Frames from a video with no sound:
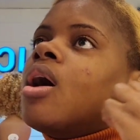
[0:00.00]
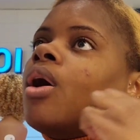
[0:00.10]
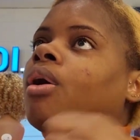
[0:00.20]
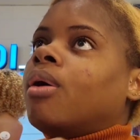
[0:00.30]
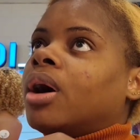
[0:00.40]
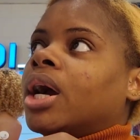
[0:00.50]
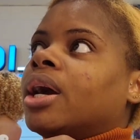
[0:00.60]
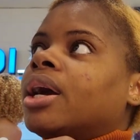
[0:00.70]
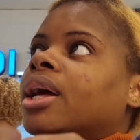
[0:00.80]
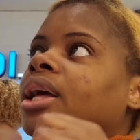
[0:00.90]

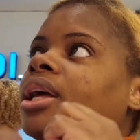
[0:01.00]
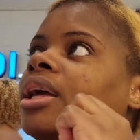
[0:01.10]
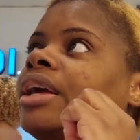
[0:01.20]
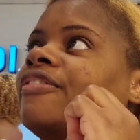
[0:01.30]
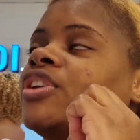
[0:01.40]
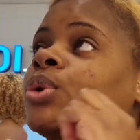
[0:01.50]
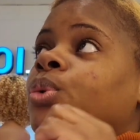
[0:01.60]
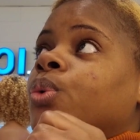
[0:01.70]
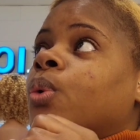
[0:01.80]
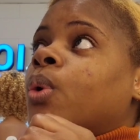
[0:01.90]
Or if
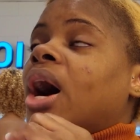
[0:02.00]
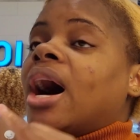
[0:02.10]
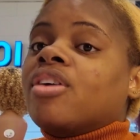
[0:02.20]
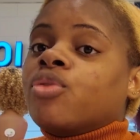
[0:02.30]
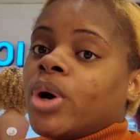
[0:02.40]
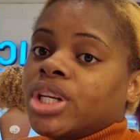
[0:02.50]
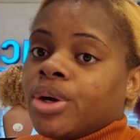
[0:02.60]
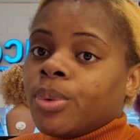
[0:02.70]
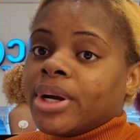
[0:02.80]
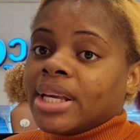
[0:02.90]
you have 1
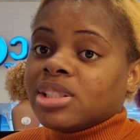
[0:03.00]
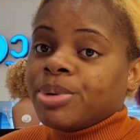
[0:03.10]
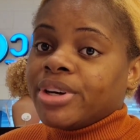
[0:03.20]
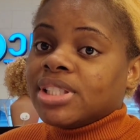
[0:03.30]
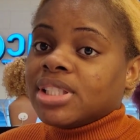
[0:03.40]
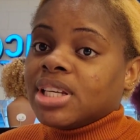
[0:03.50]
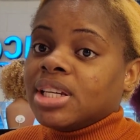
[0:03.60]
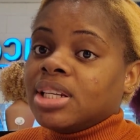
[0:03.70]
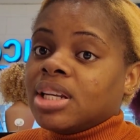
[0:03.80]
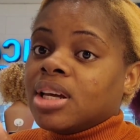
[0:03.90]
year work experience
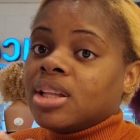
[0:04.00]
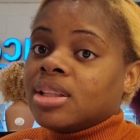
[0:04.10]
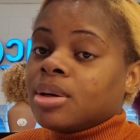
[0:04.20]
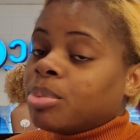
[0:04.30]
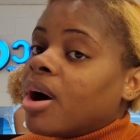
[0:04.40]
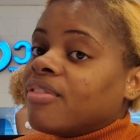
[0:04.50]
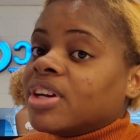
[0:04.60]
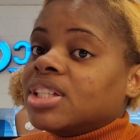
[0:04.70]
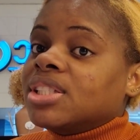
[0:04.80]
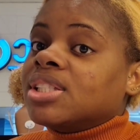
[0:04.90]
in the
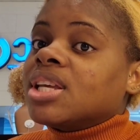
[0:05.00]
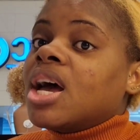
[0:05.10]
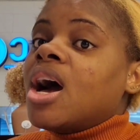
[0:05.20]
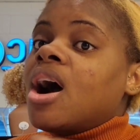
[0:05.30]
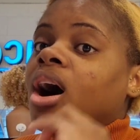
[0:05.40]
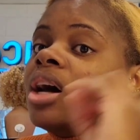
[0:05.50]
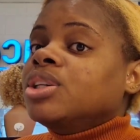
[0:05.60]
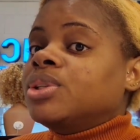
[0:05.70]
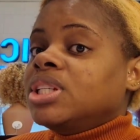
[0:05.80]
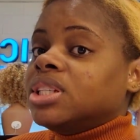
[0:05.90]
province, all
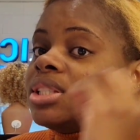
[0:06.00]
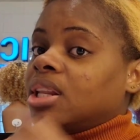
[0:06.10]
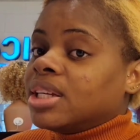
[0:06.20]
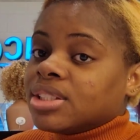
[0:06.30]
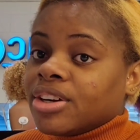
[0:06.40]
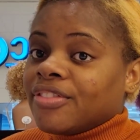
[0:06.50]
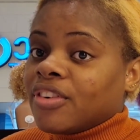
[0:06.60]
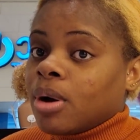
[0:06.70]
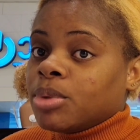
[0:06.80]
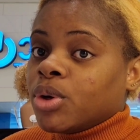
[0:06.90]
you need is a letter
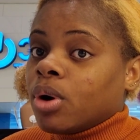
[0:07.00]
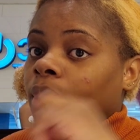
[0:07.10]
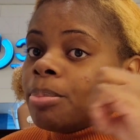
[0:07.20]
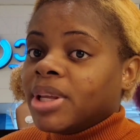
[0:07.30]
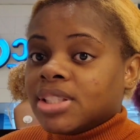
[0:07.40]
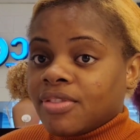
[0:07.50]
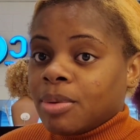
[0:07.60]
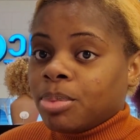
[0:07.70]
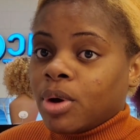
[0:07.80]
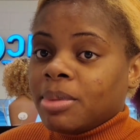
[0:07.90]
from your place of
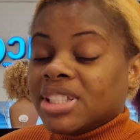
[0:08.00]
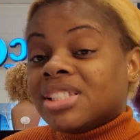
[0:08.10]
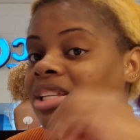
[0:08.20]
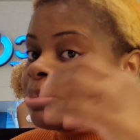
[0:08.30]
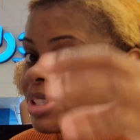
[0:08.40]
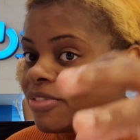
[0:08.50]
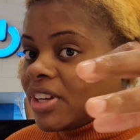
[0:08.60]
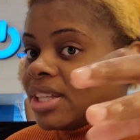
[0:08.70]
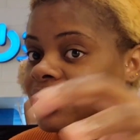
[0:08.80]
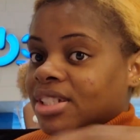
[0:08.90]
employment. It's a
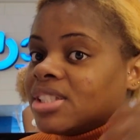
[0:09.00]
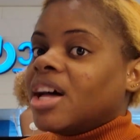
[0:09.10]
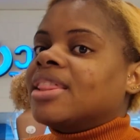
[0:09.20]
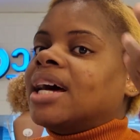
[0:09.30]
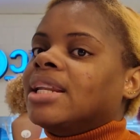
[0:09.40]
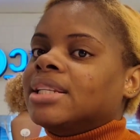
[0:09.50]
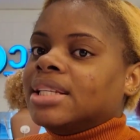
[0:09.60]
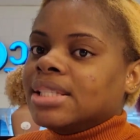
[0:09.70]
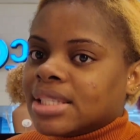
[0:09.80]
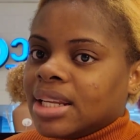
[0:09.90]
specific letter. It's not that
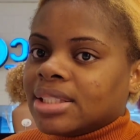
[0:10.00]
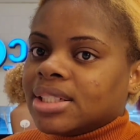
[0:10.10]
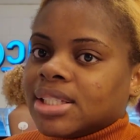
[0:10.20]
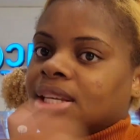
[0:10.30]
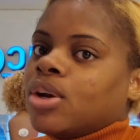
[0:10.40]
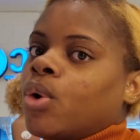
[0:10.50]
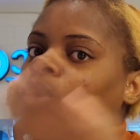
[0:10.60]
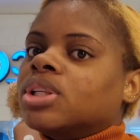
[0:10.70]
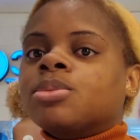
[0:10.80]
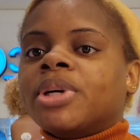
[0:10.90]
easy letter to say,
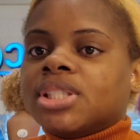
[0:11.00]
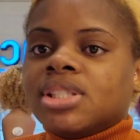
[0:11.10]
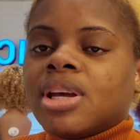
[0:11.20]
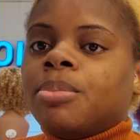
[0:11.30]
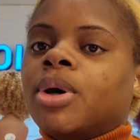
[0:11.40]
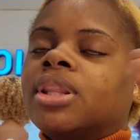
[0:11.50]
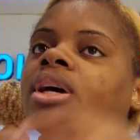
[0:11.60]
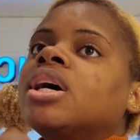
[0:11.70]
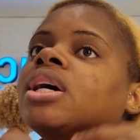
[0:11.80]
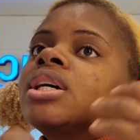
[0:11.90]
oh, this person is
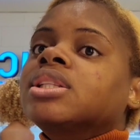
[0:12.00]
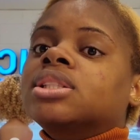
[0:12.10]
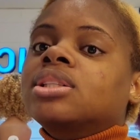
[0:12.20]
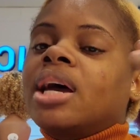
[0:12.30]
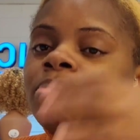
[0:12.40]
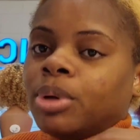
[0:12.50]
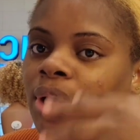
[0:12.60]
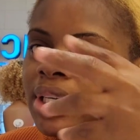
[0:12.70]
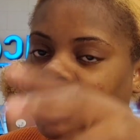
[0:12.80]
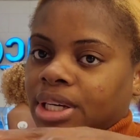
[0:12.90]

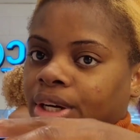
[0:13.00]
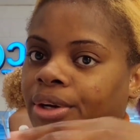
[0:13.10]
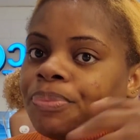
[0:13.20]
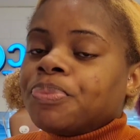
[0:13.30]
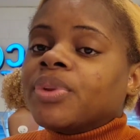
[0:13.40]
employed here.